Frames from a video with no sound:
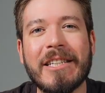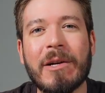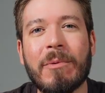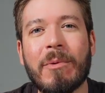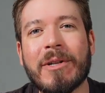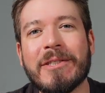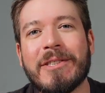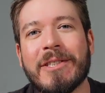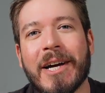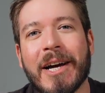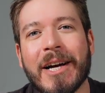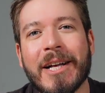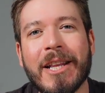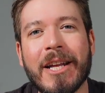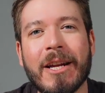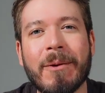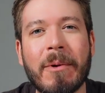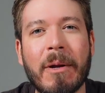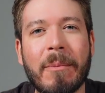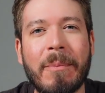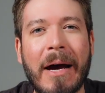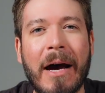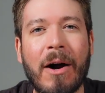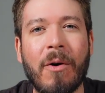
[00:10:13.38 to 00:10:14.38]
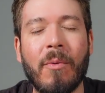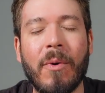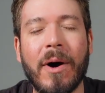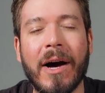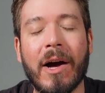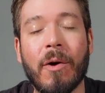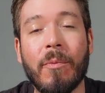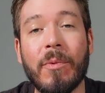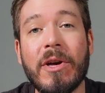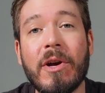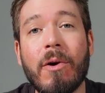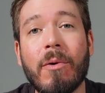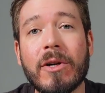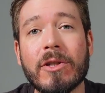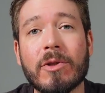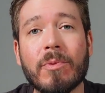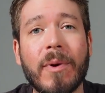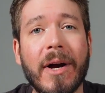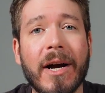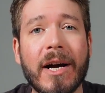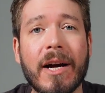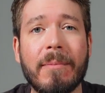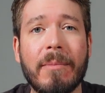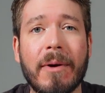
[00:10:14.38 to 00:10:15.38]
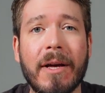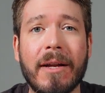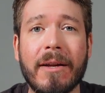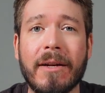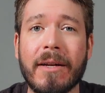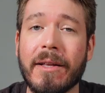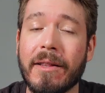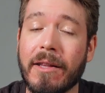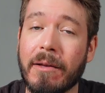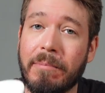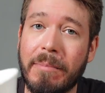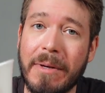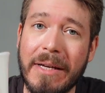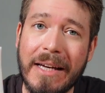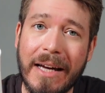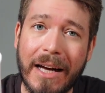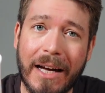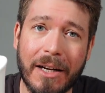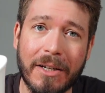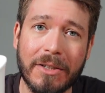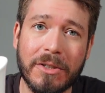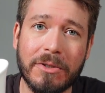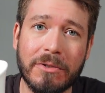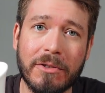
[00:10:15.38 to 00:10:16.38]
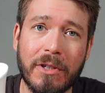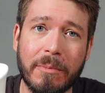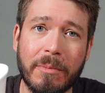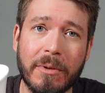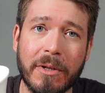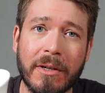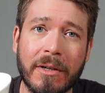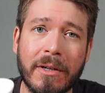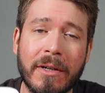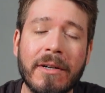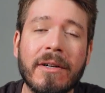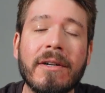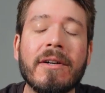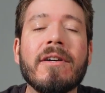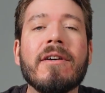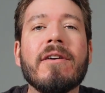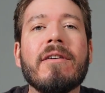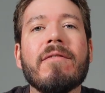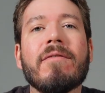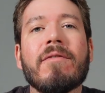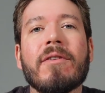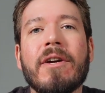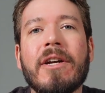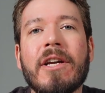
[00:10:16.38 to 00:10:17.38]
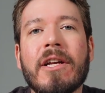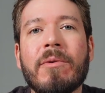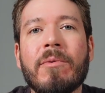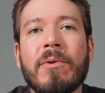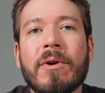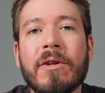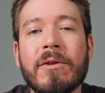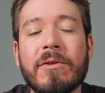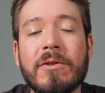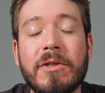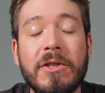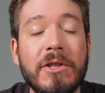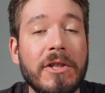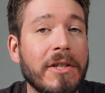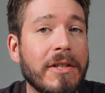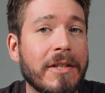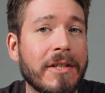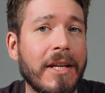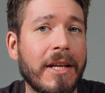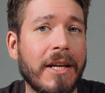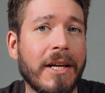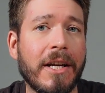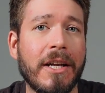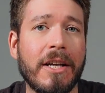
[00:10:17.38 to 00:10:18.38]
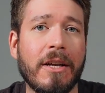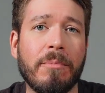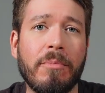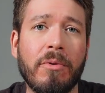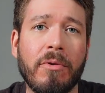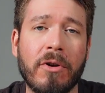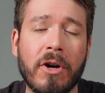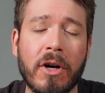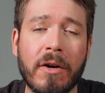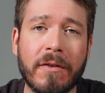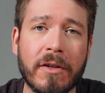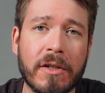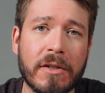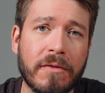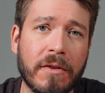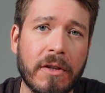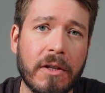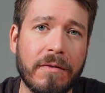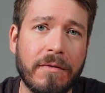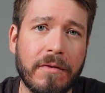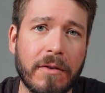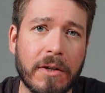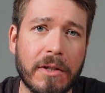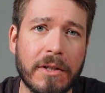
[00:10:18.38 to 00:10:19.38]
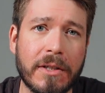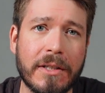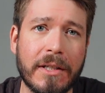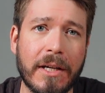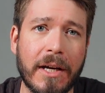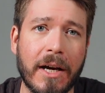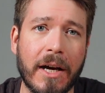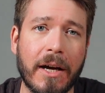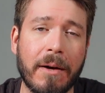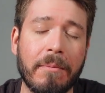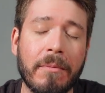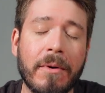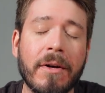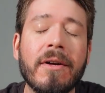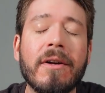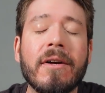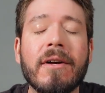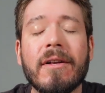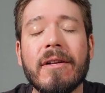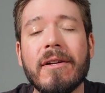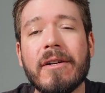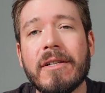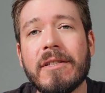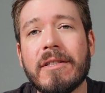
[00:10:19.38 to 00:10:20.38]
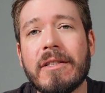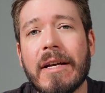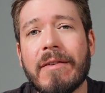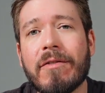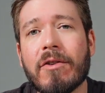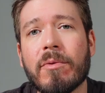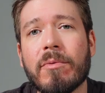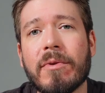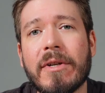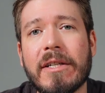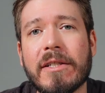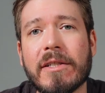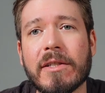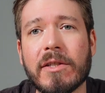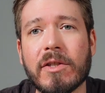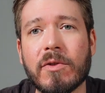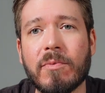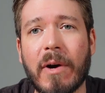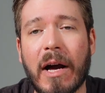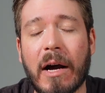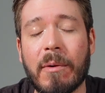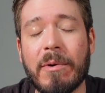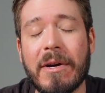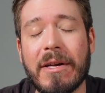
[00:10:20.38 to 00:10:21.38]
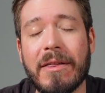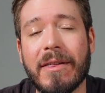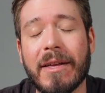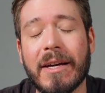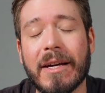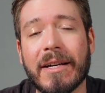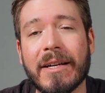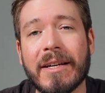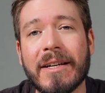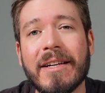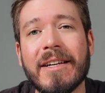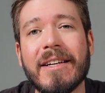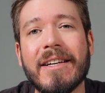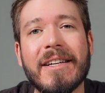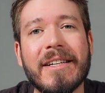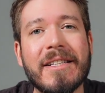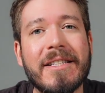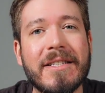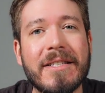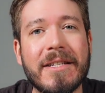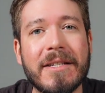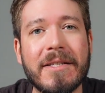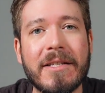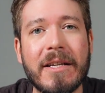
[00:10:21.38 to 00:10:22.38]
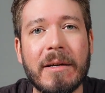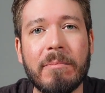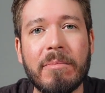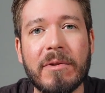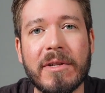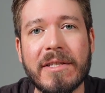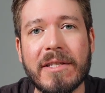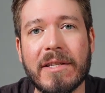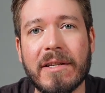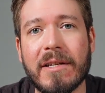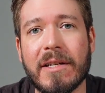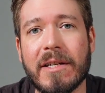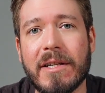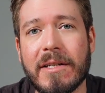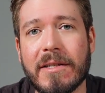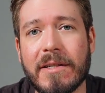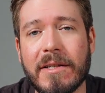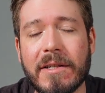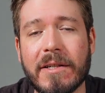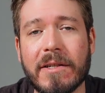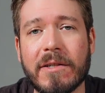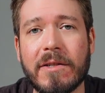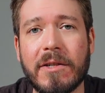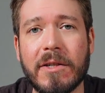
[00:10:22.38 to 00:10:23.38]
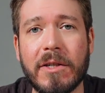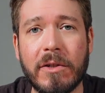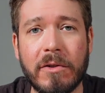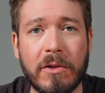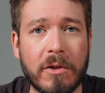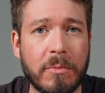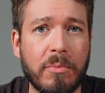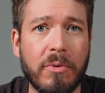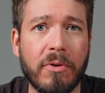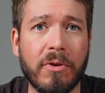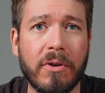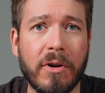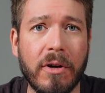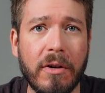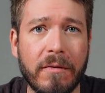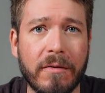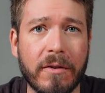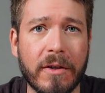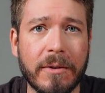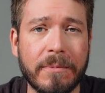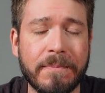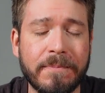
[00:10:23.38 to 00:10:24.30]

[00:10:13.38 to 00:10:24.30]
I want to talk a little bit about why we always recommend the Bee House Dripper for anyone who's just getting into pour-overs for the first time. There's several reasons why we think it's the simplest and easiest to use pour-over.